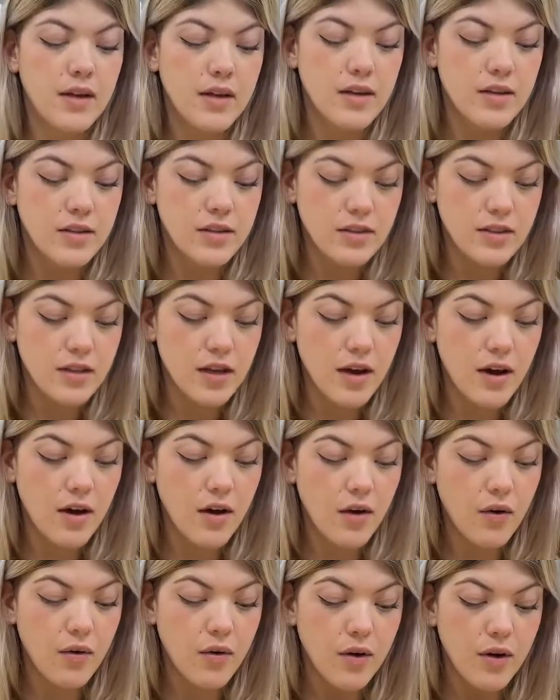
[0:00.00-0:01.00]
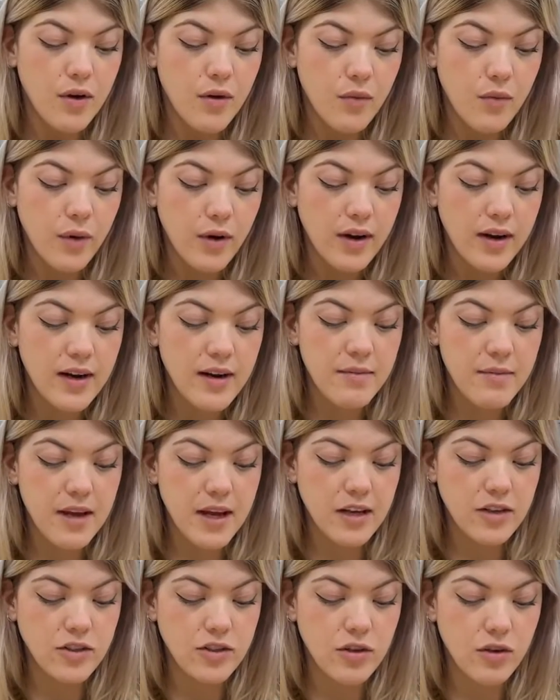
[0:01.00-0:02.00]
So we're going to
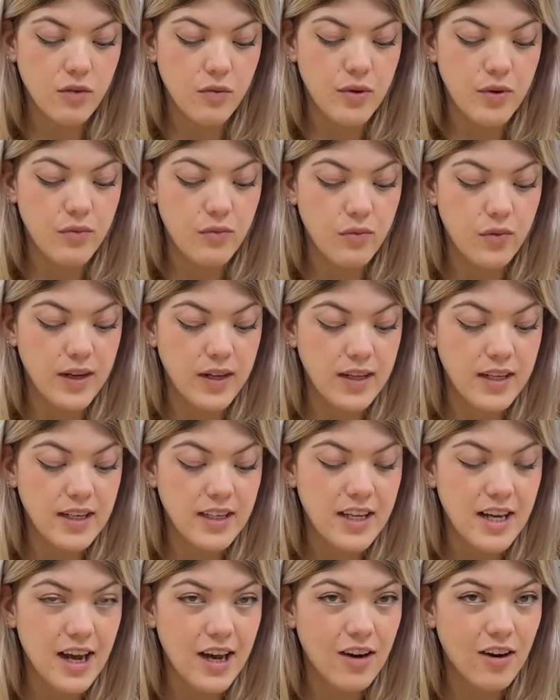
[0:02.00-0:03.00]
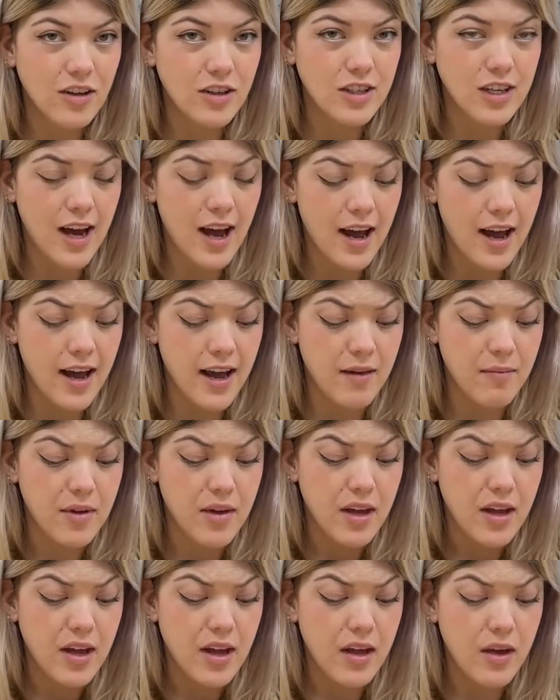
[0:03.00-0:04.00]
make sure we really take our time
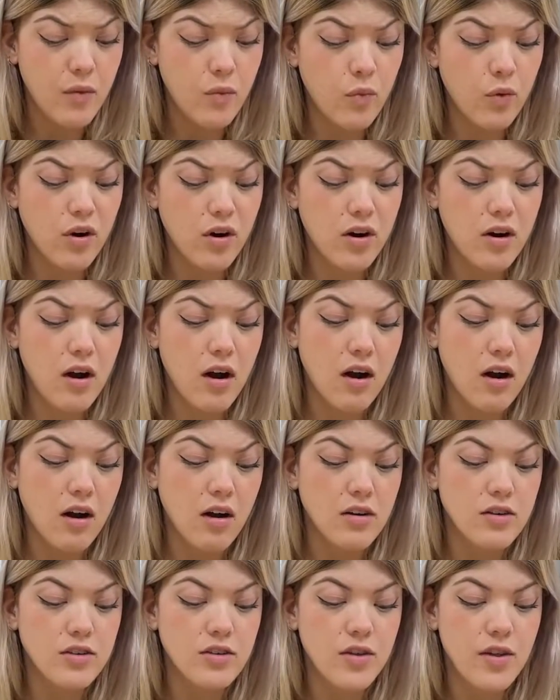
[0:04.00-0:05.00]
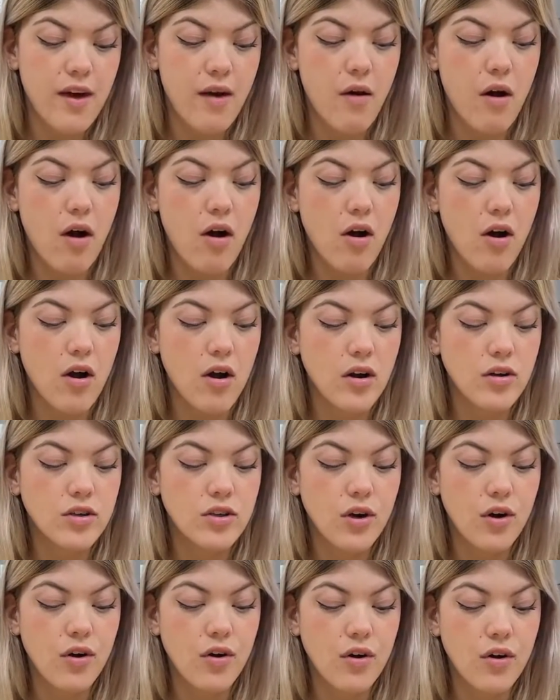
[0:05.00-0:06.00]
and work hard so that our
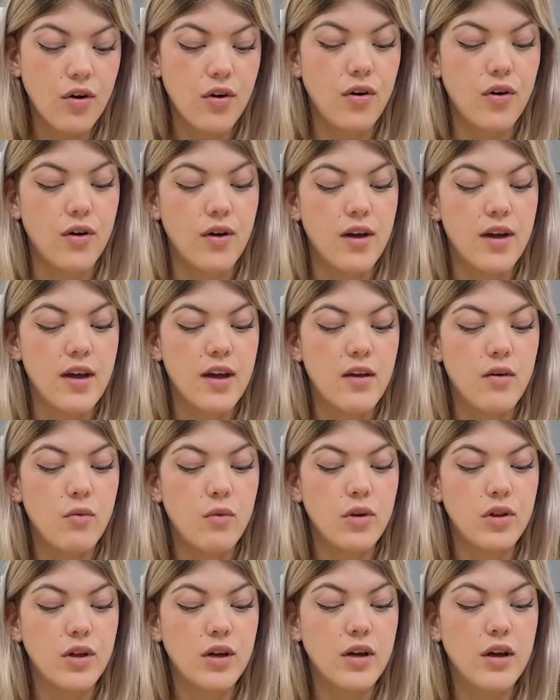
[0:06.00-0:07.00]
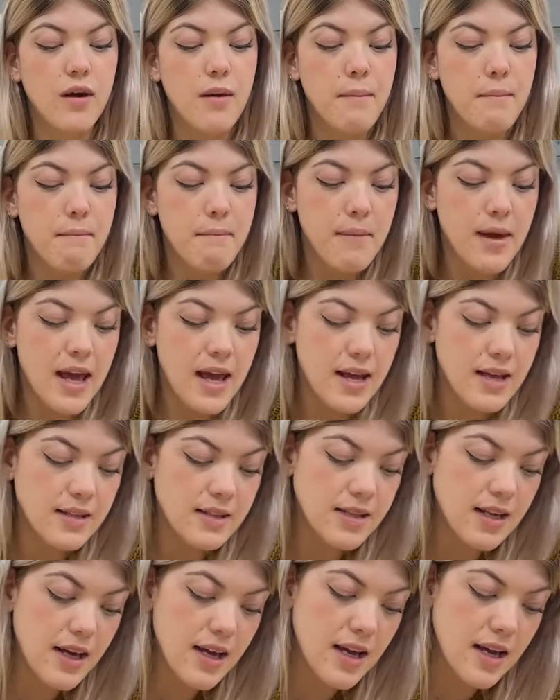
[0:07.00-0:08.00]
turtle will look
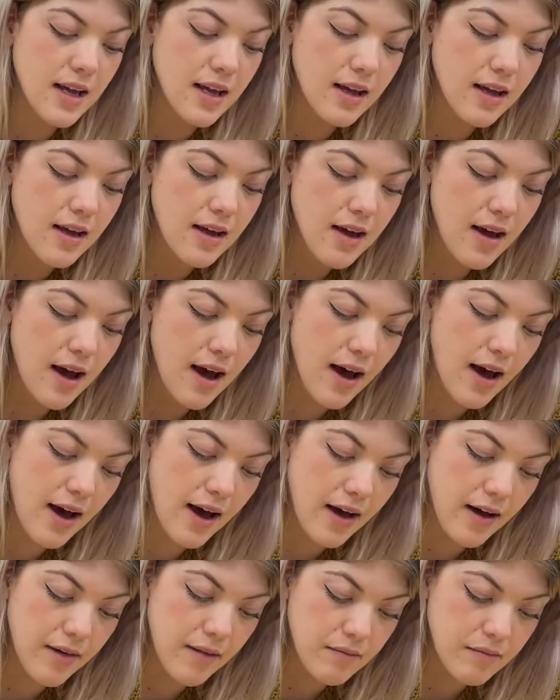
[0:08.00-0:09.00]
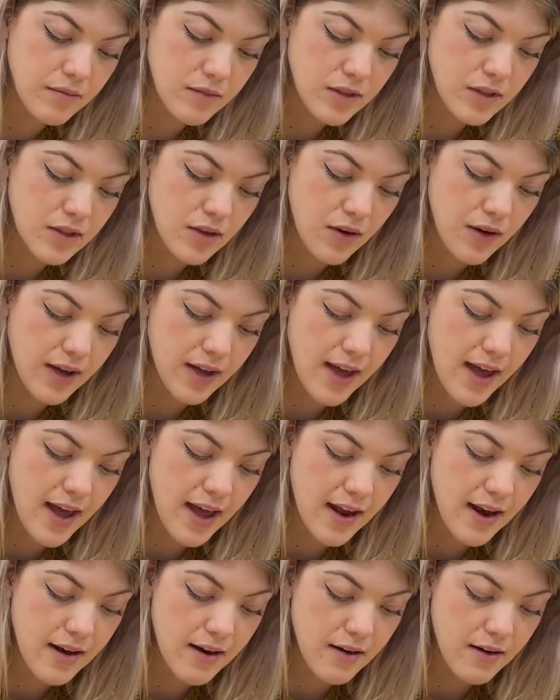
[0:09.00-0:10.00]
amazing. So
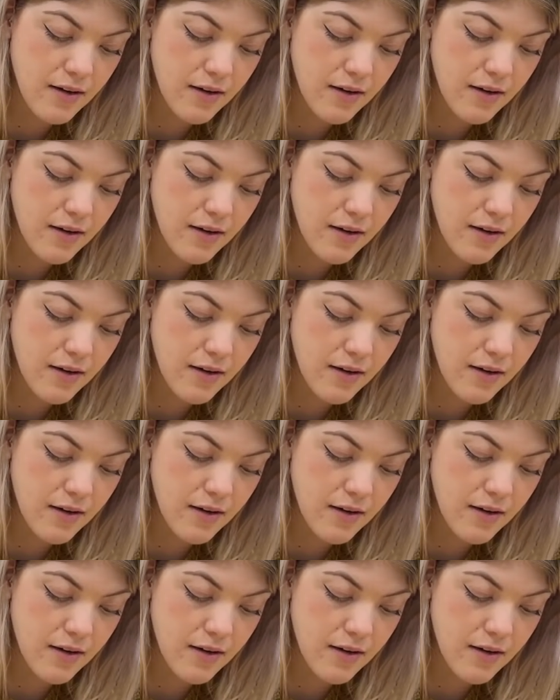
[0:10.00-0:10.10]
again,